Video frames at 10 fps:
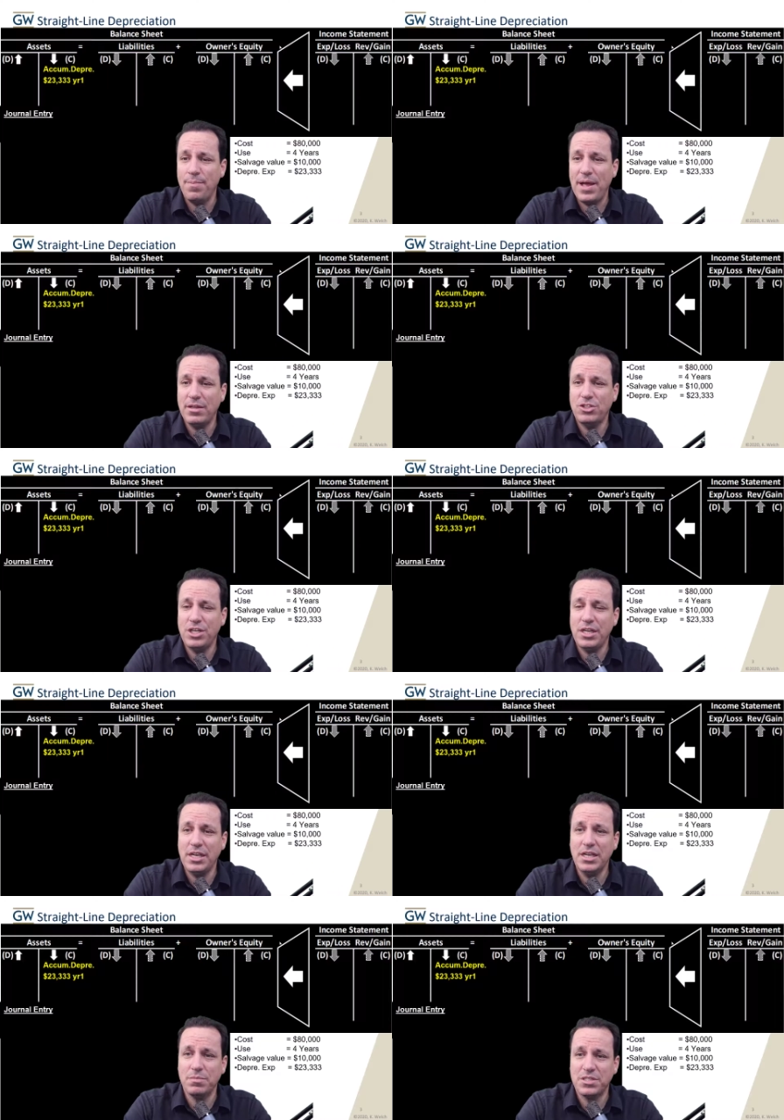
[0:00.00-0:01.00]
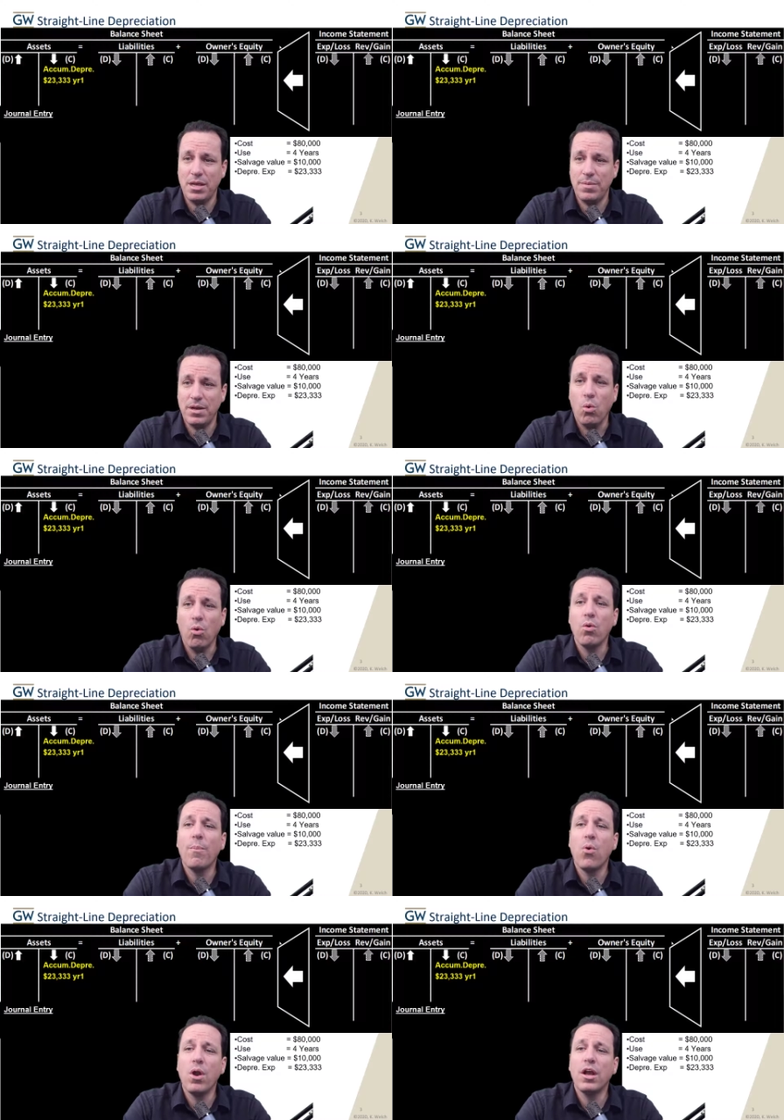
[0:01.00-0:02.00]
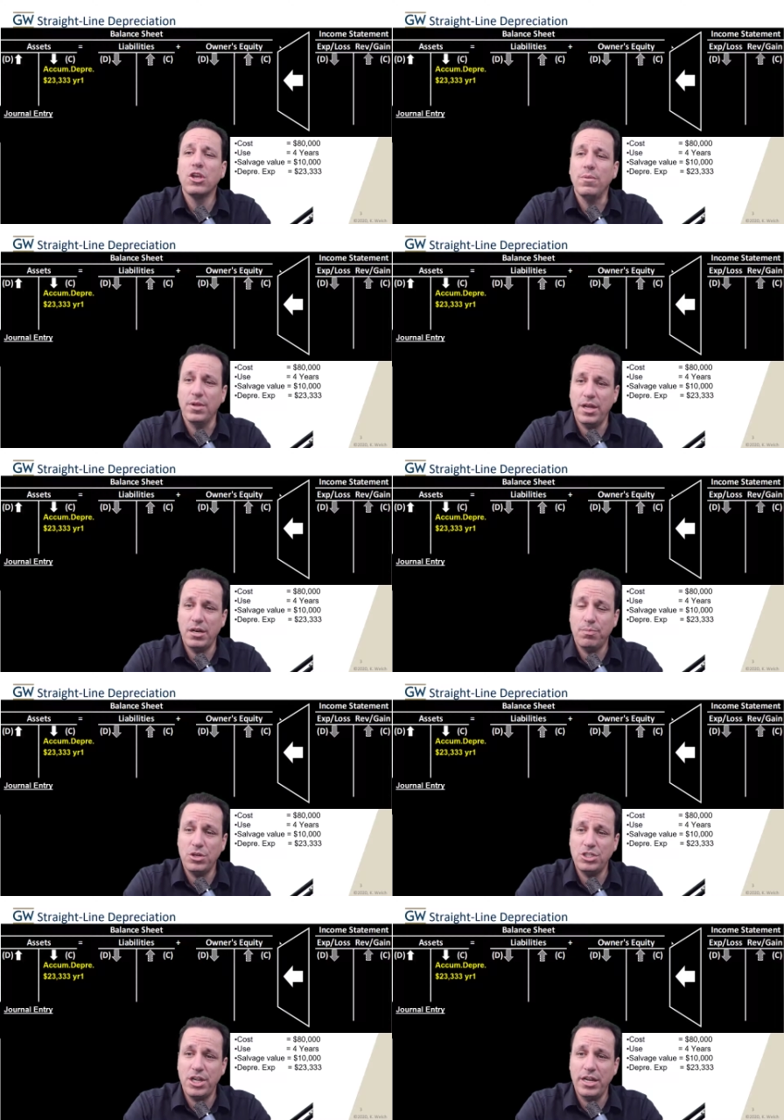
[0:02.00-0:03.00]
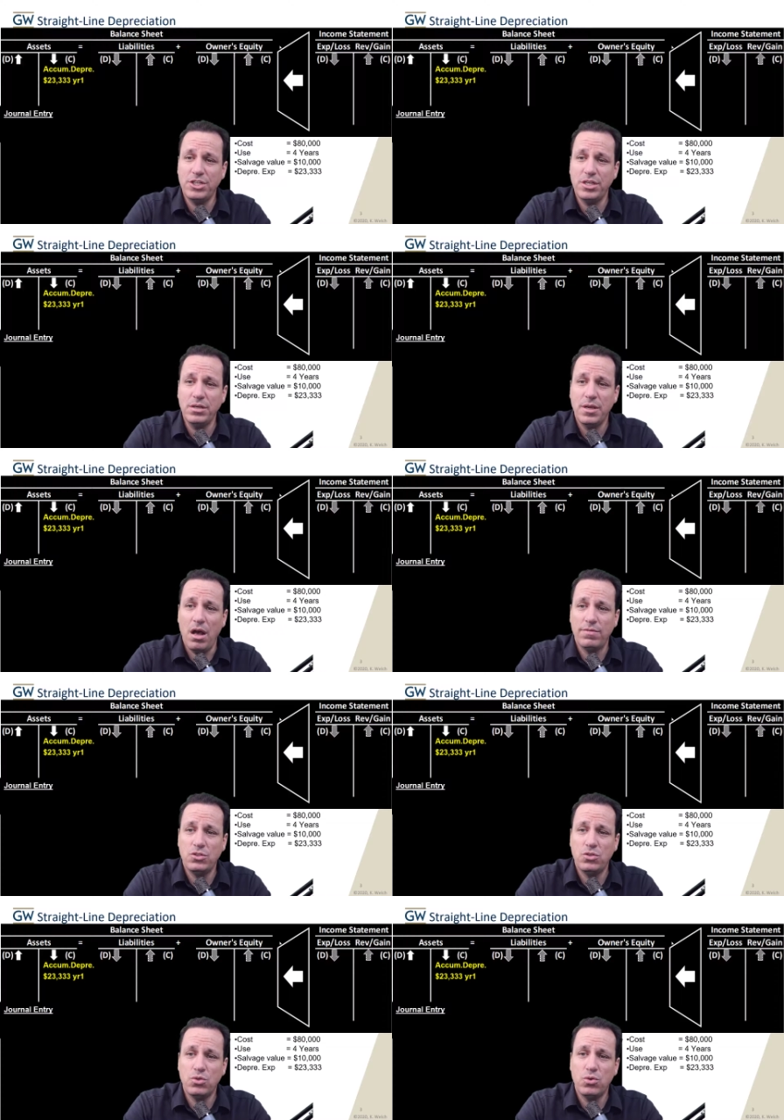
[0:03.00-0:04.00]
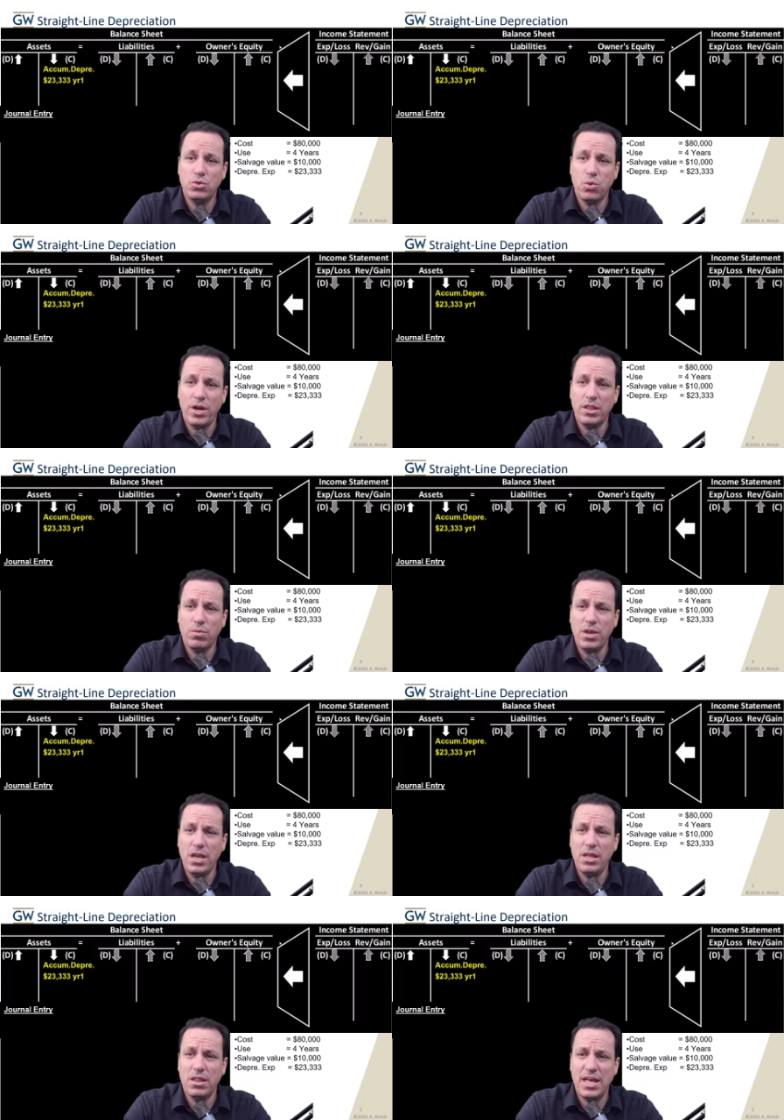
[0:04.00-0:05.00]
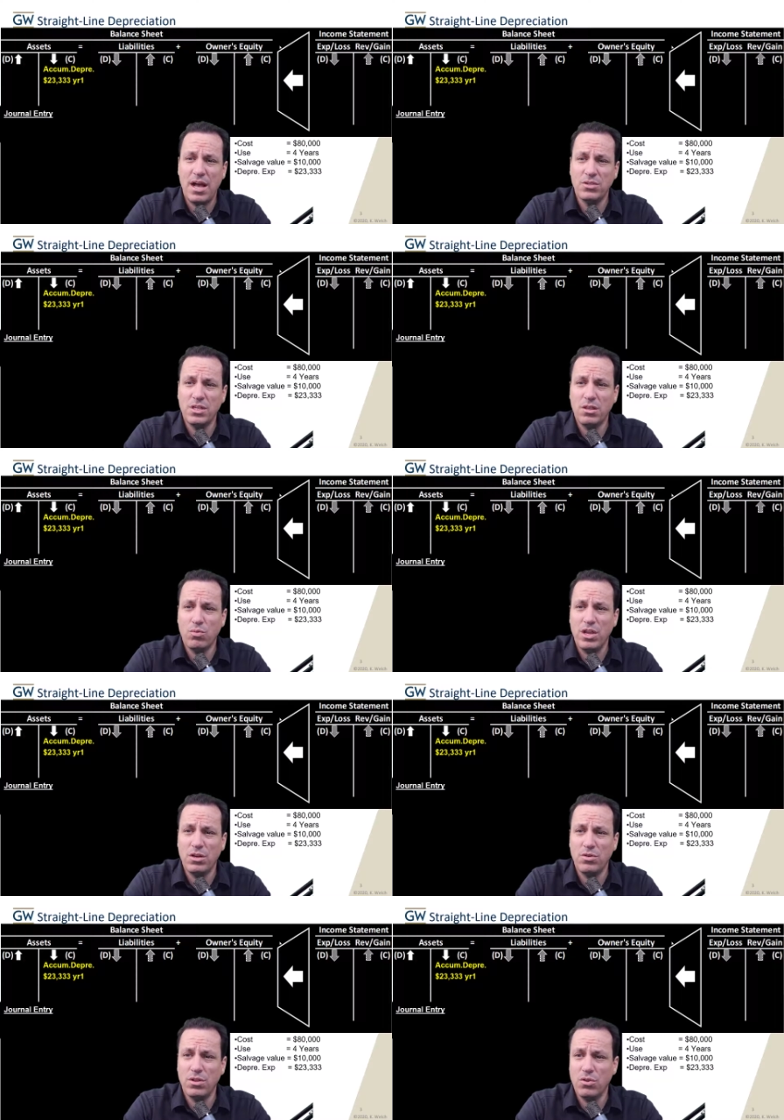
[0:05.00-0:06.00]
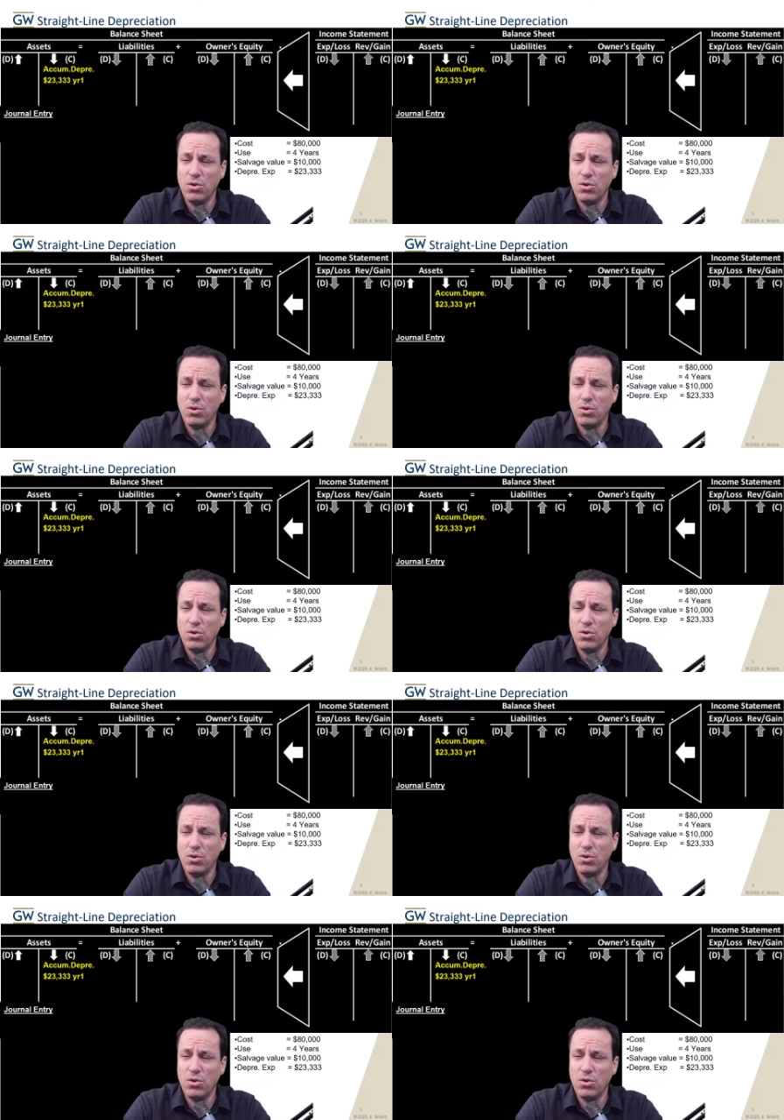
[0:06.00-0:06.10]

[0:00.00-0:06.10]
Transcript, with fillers: the balance sheet and income statement. We'll report accumulated depreciation of two twenty three thousand three hundred